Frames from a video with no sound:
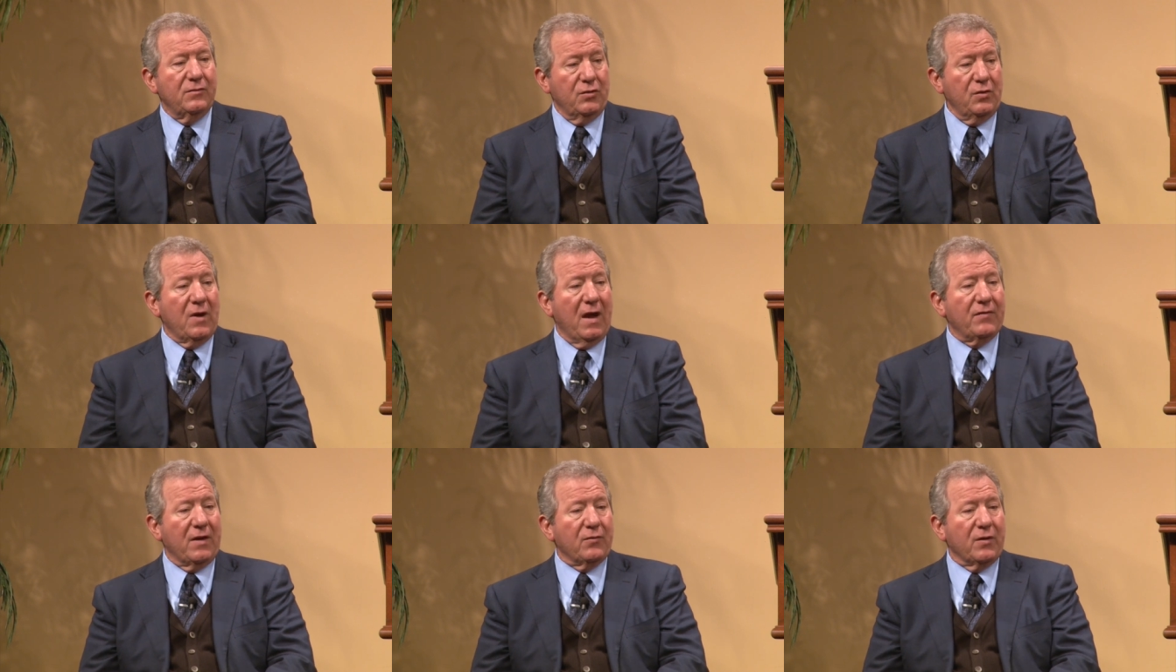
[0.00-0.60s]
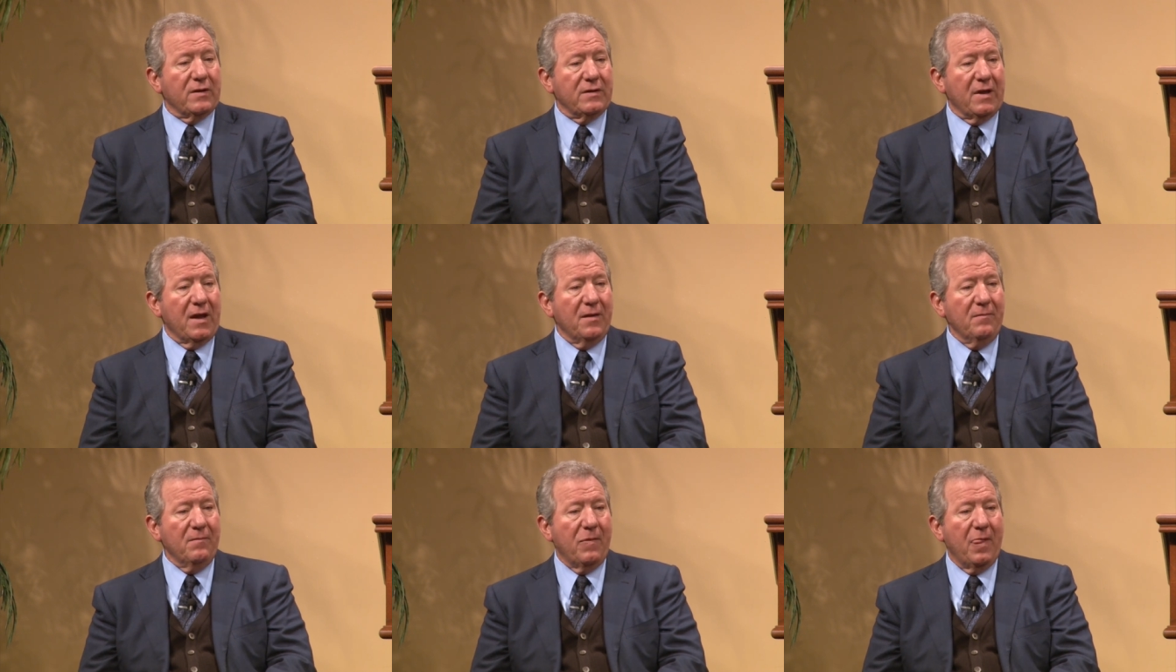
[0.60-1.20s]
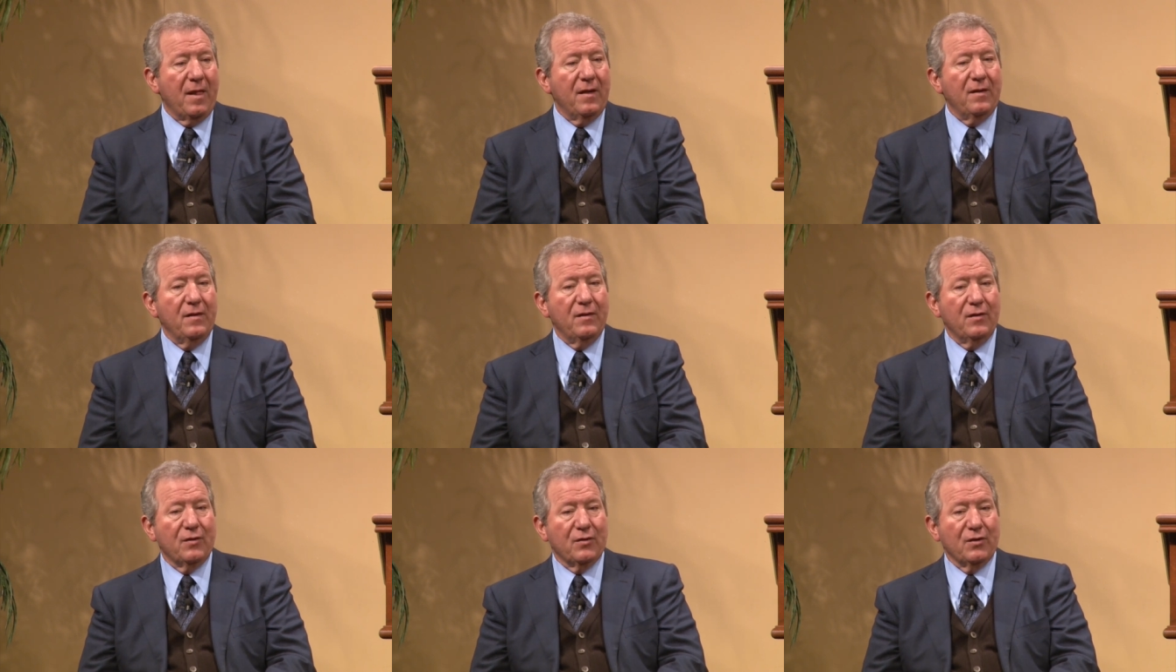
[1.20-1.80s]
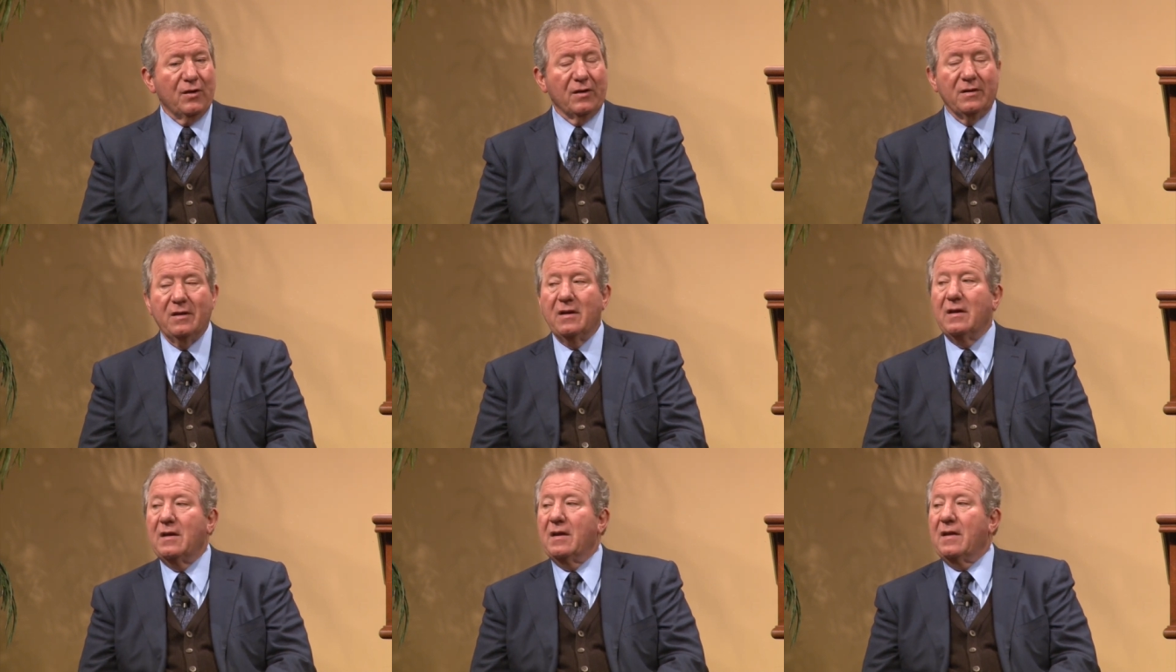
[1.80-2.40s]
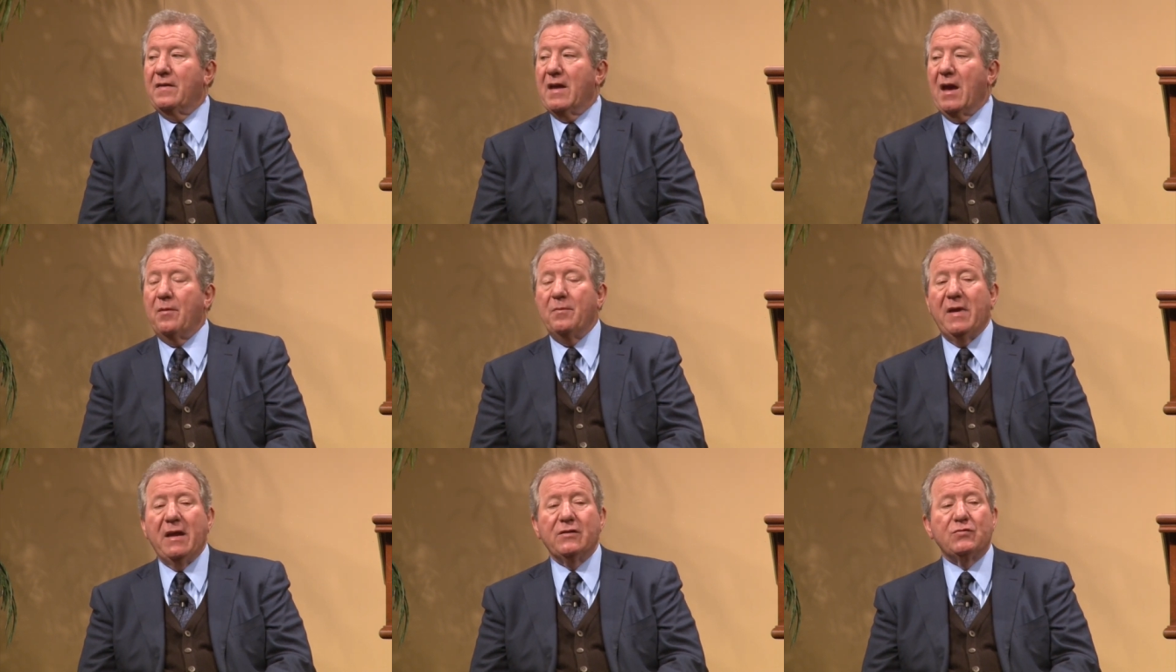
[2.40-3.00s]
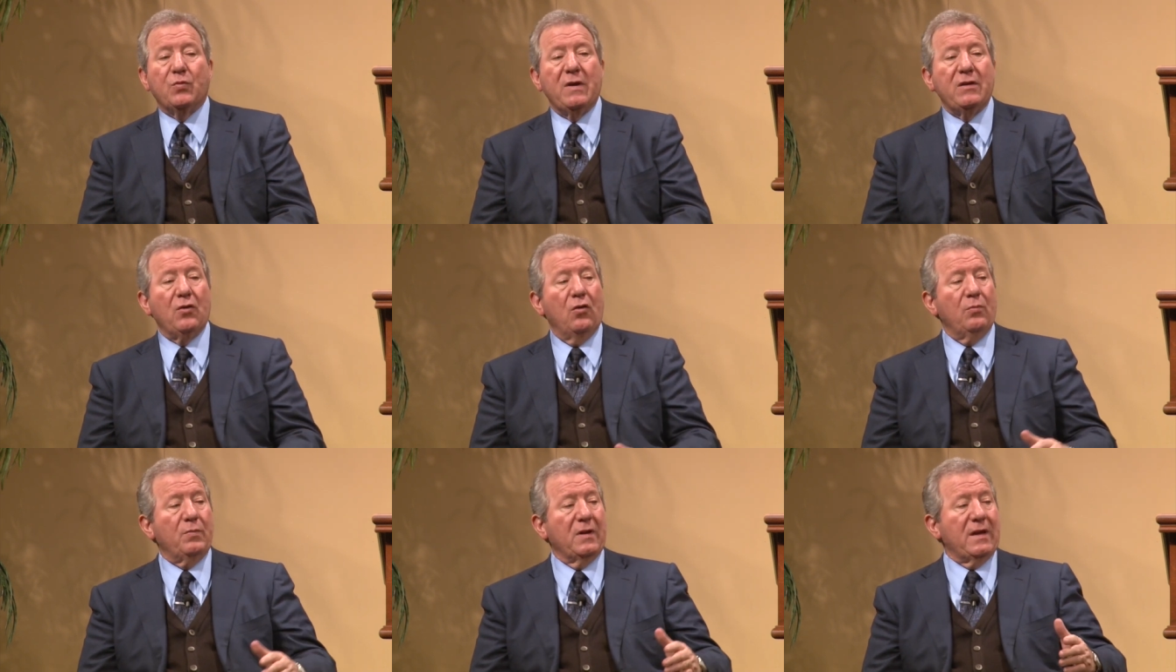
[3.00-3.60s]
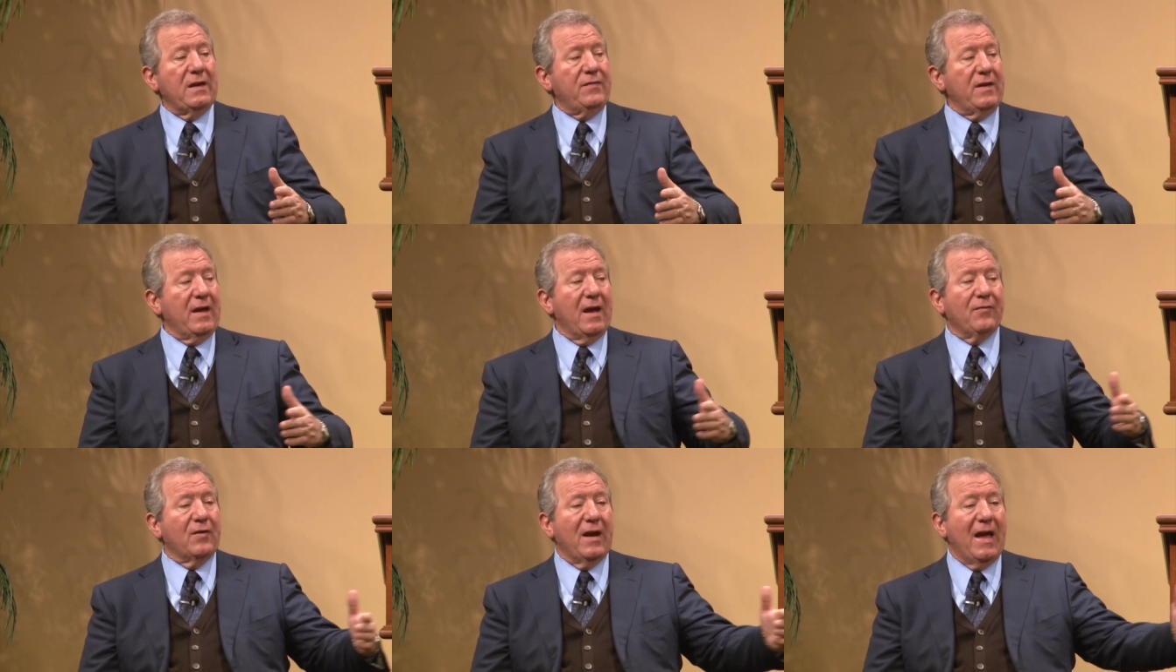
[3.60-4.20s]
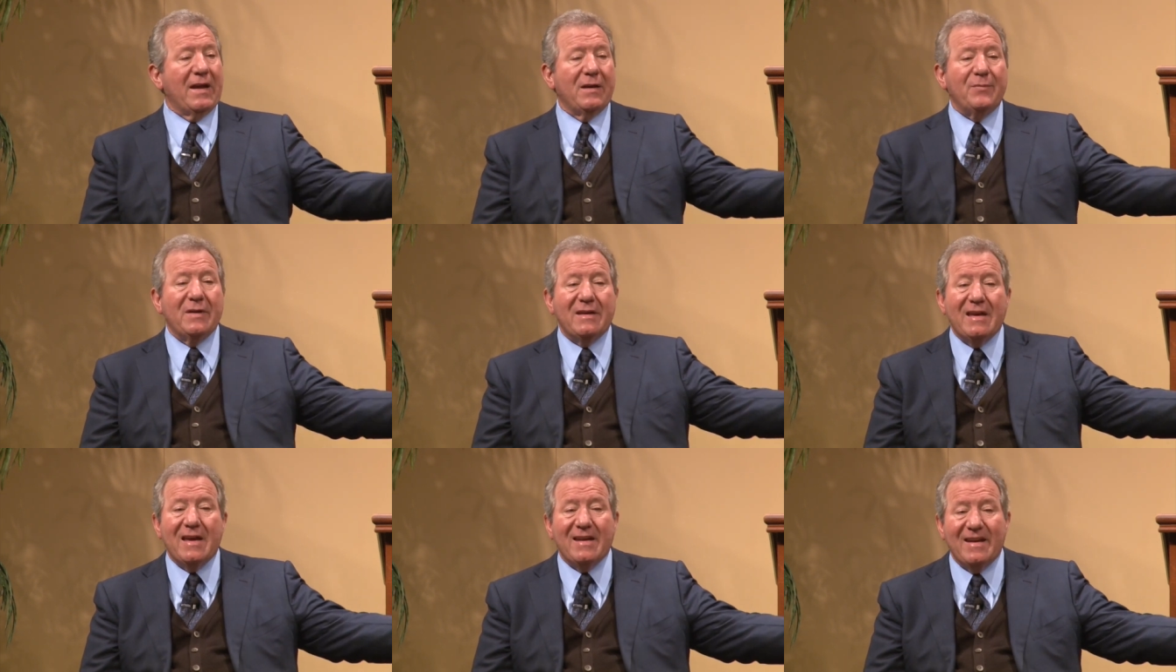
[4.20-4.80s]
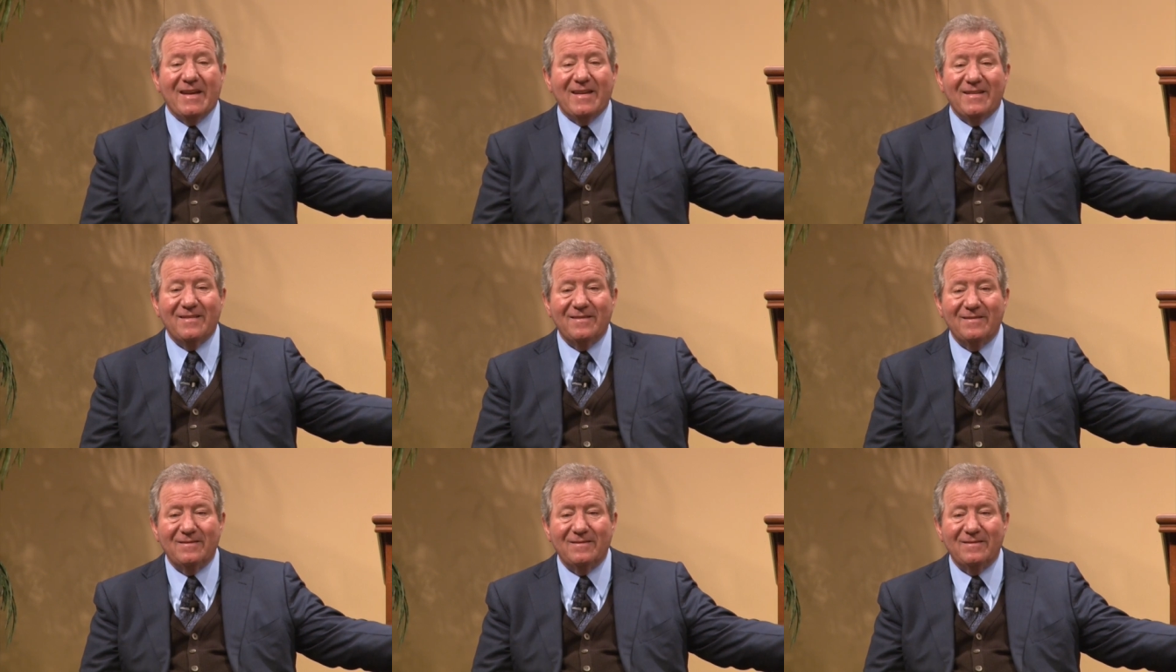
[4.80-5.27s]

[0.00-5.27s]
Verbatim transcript: Do you have that written down? Good. That means we don't believe He ever had a beginning.